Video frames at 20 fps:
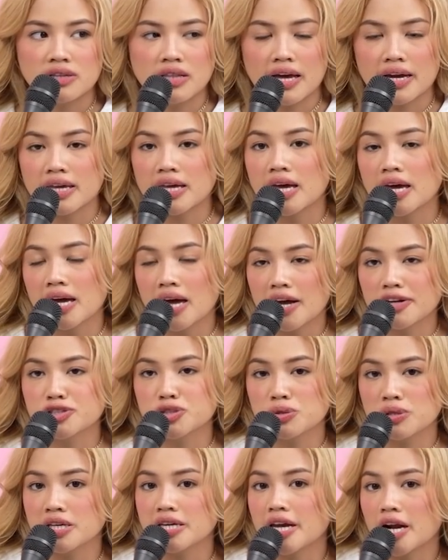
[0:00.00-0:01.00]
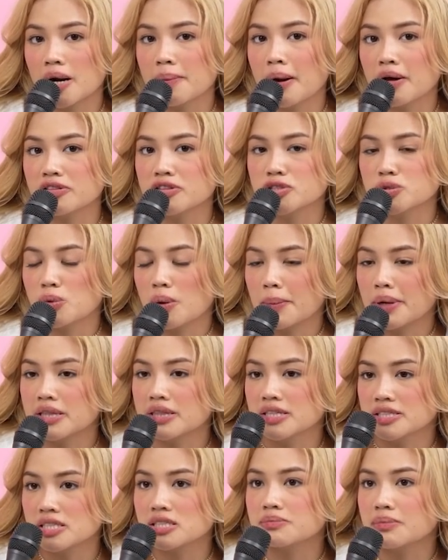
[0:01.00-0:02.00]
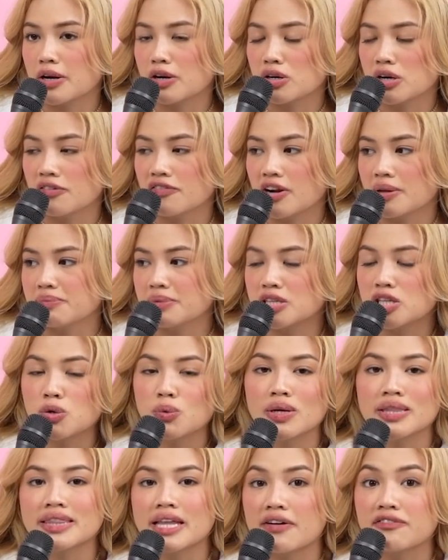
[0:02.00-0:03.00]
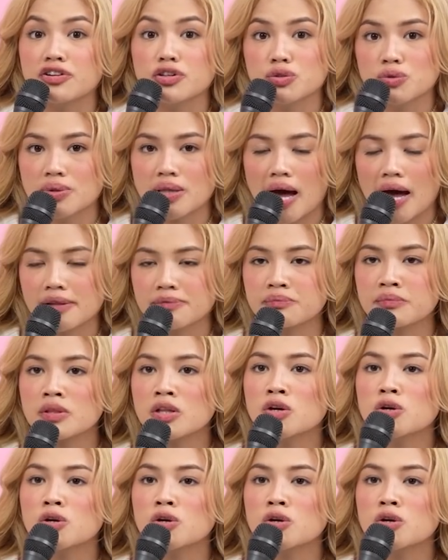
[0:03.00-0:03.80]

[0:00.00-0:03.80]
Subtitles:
Or like, hey, I truly care about this woman. This is my girlfriend. But he would never do that.